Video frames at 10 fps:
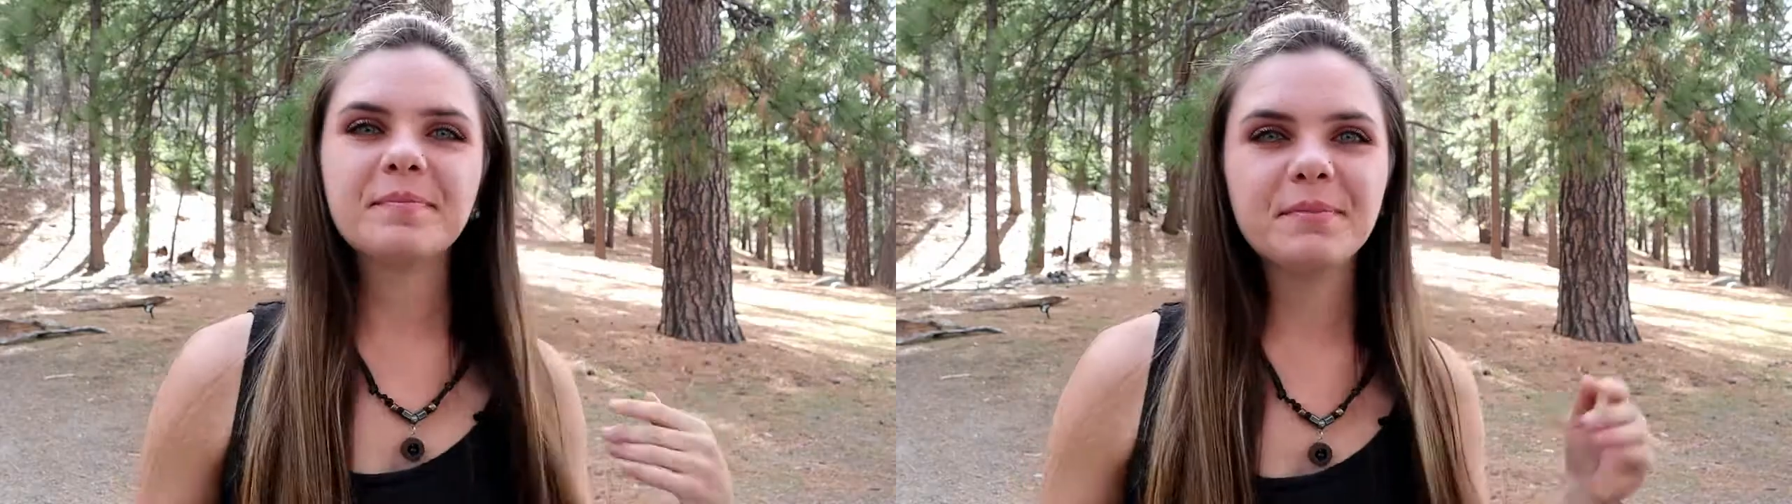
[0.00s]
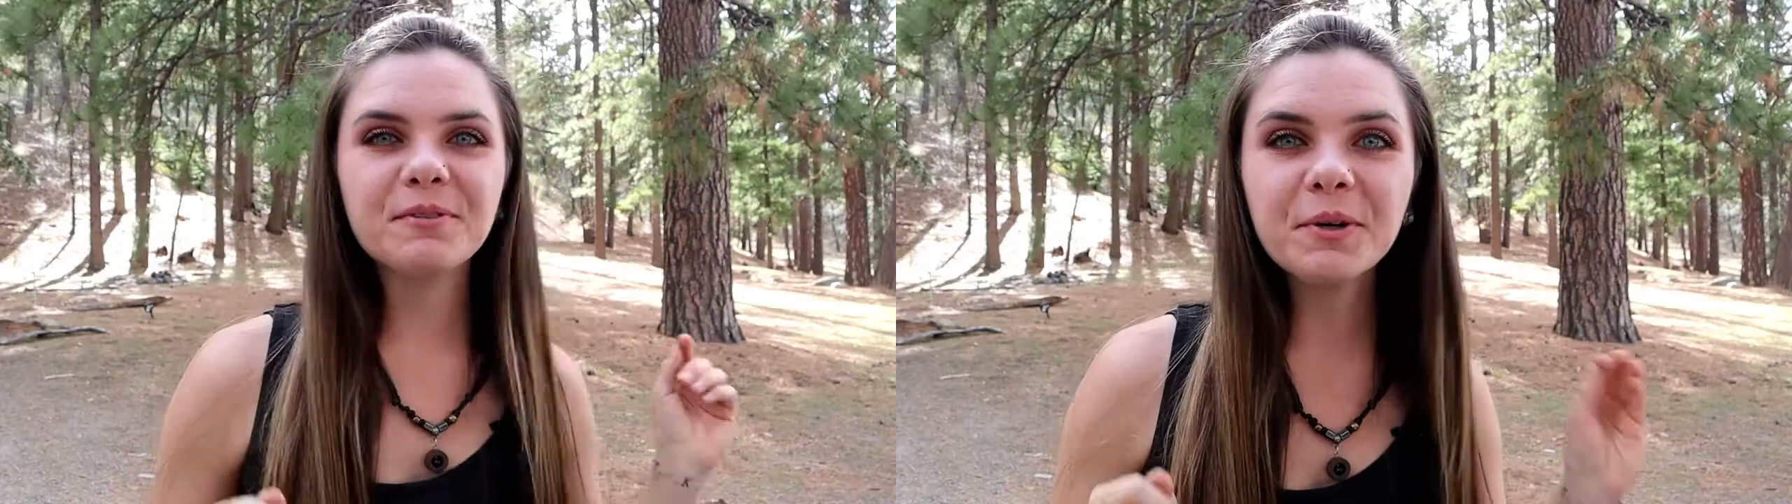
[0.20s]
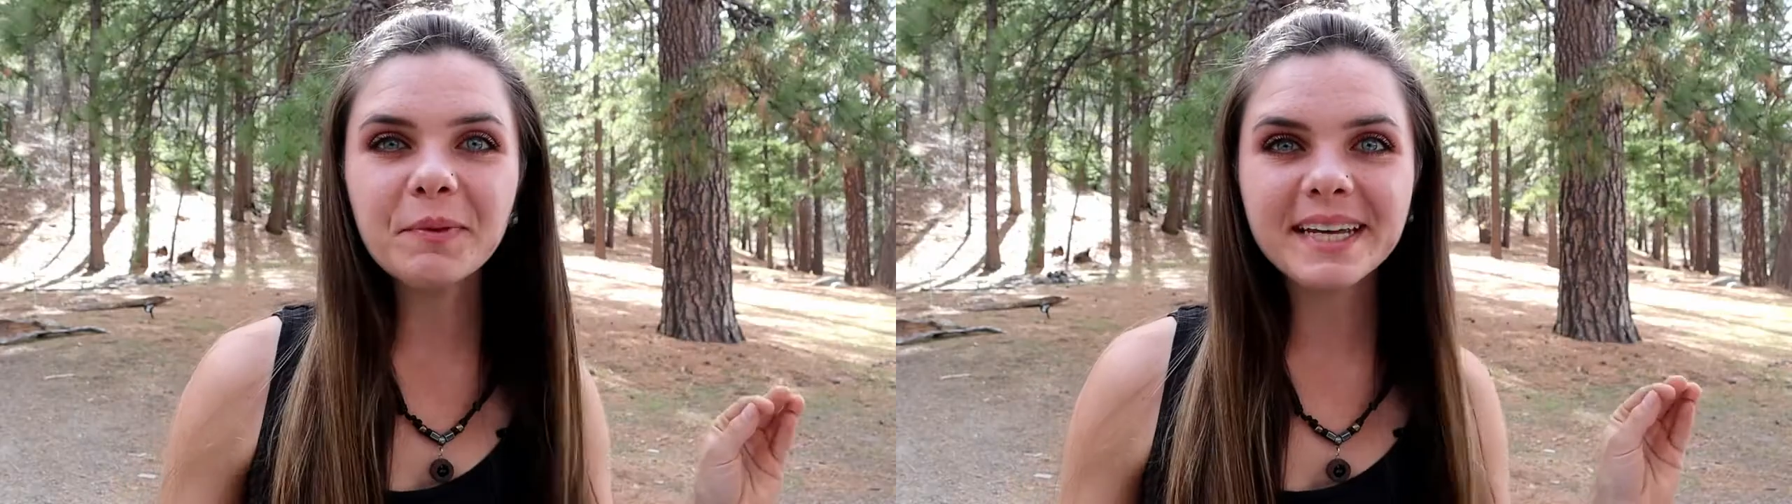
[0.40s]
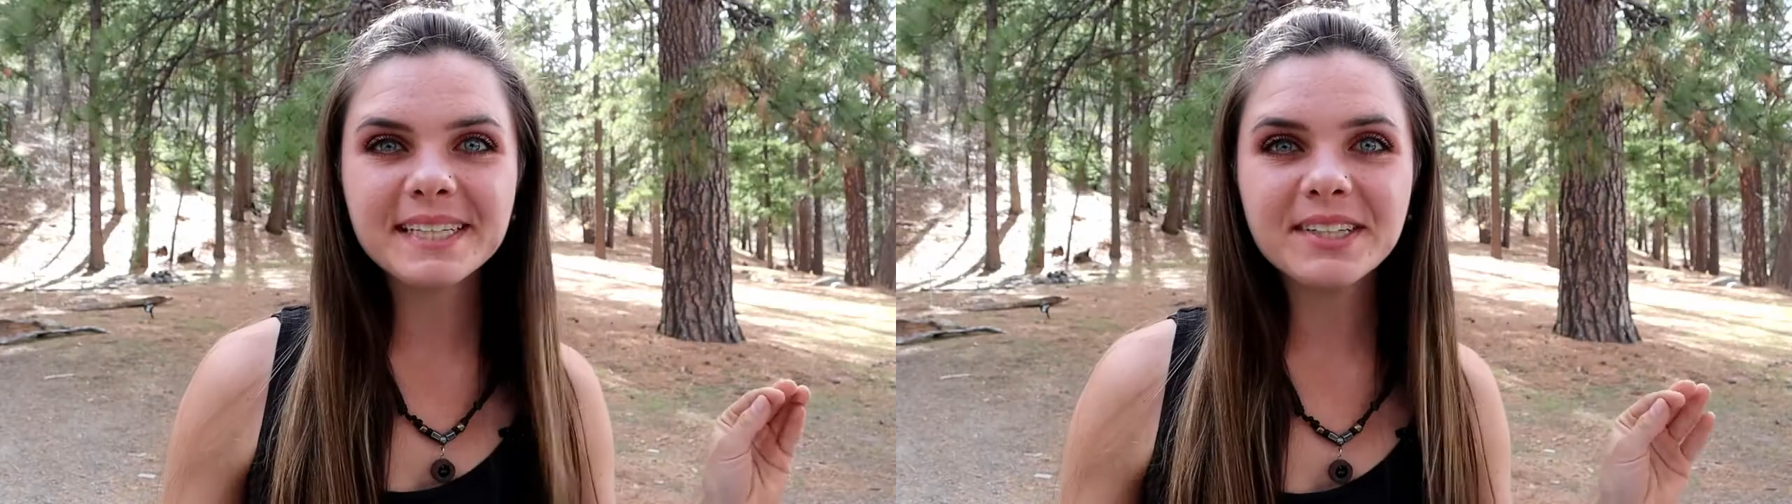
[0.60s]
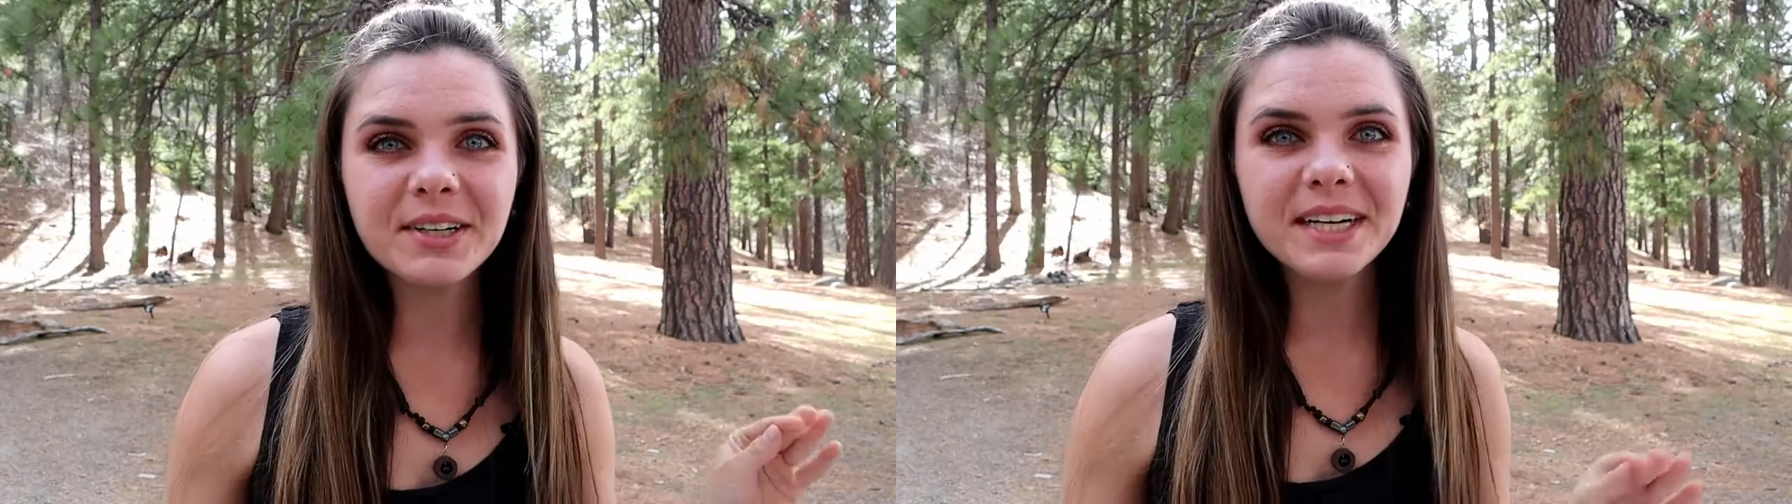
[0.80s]
Before we get
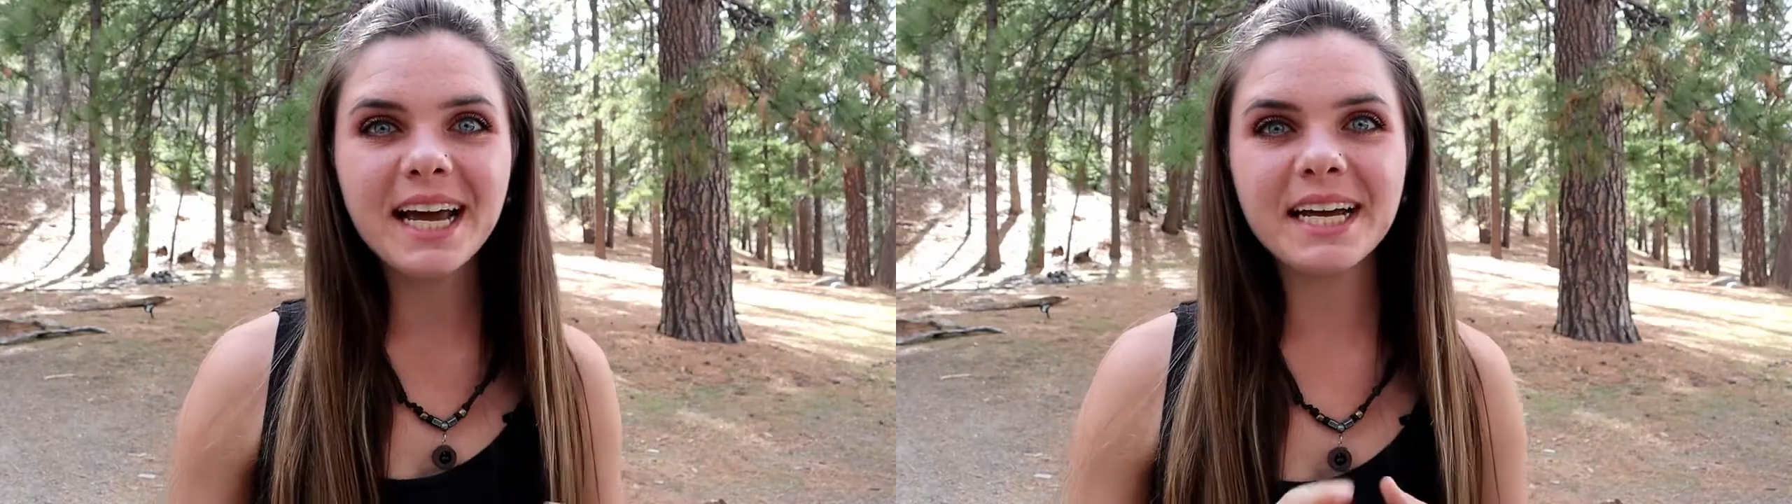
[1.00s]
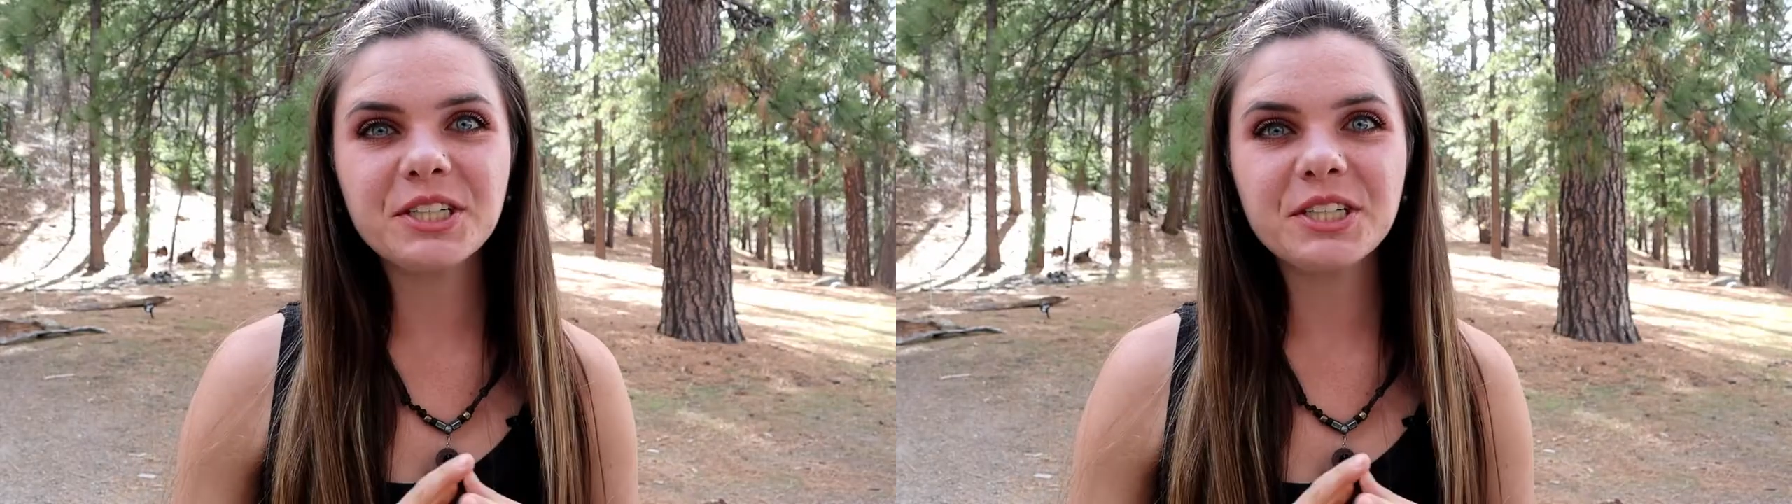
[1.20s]
started, I